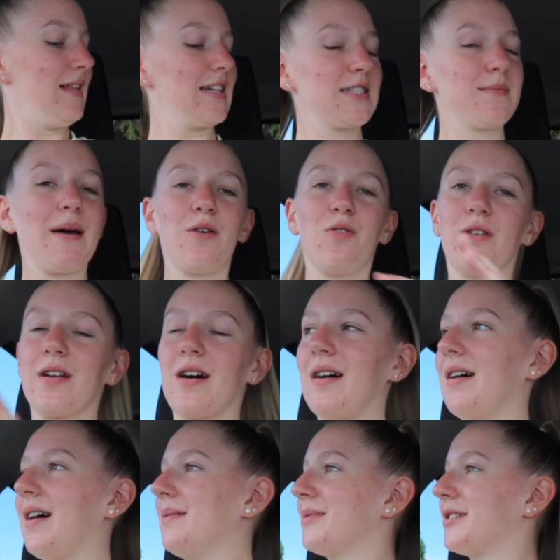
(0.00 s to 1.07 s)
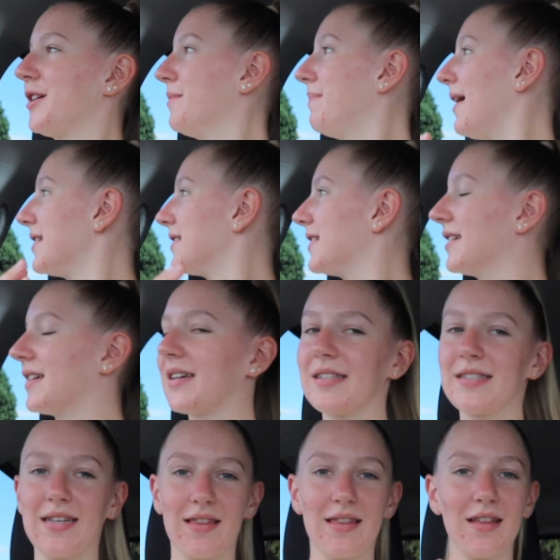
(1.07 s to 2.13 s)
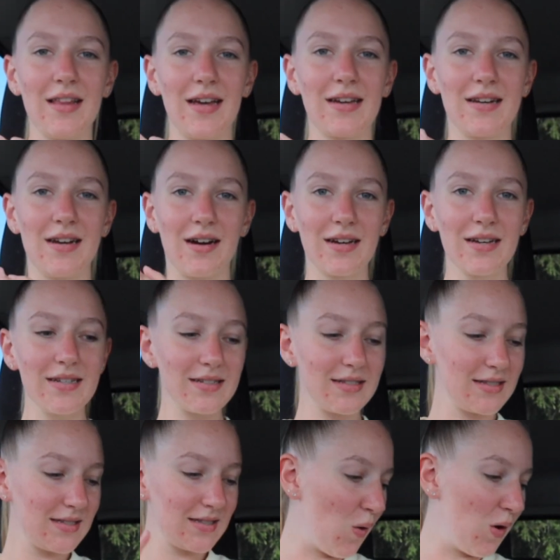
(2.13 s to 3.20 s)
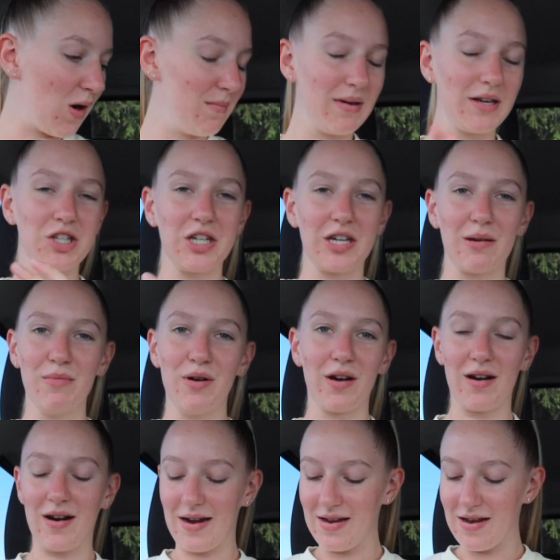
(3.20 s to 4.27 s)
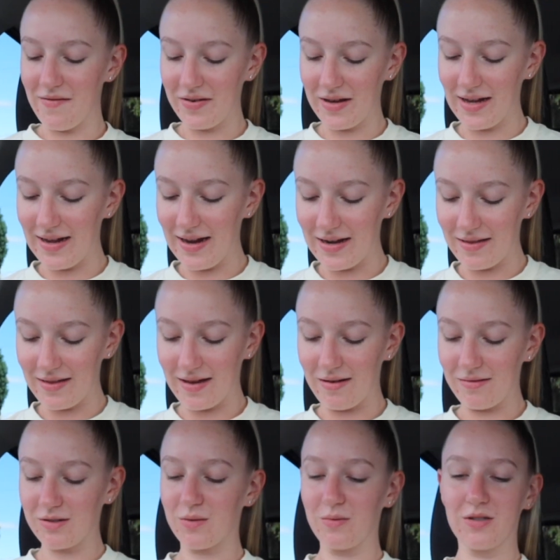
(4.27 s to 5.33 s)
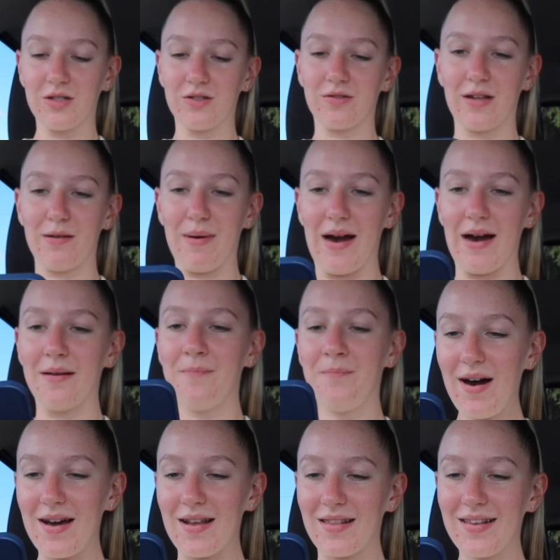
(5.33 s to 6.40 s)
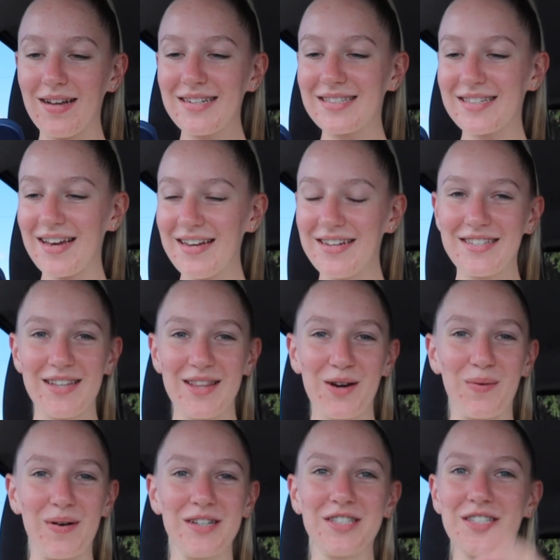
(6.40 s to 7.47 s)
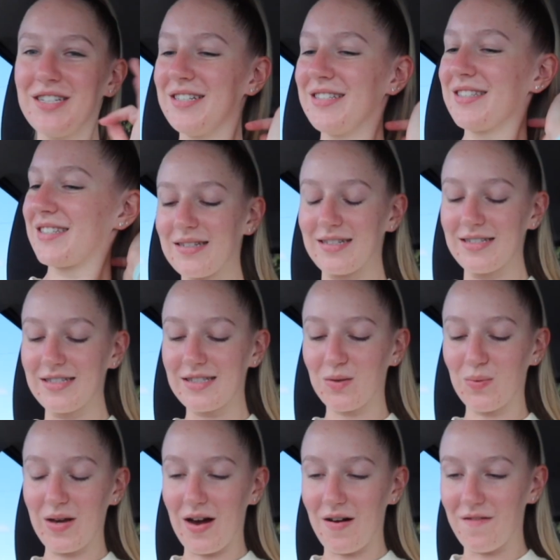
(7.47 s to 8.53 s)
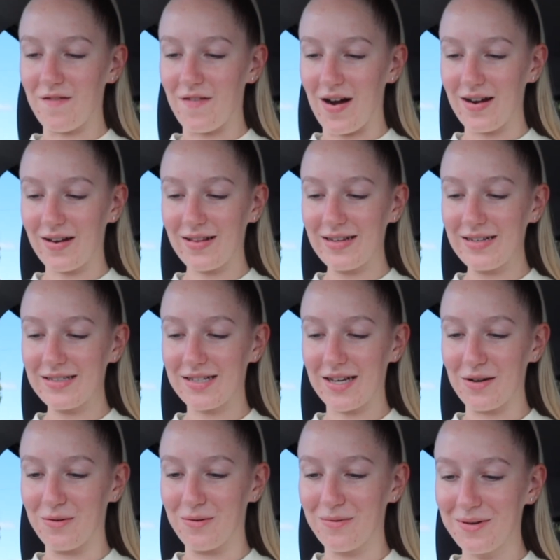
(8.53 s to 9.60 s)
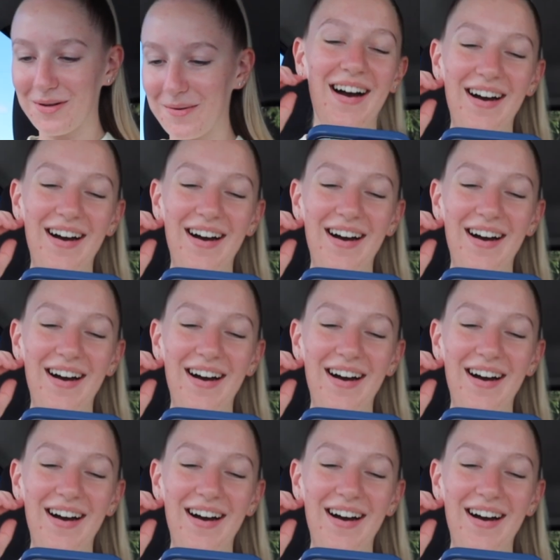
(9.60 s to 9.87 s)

That's my order. I'm so basic. It's either like nuggets or a McChicken burger. I never eat anything else, which is really bad. But let's get into the questions since we are finally settled.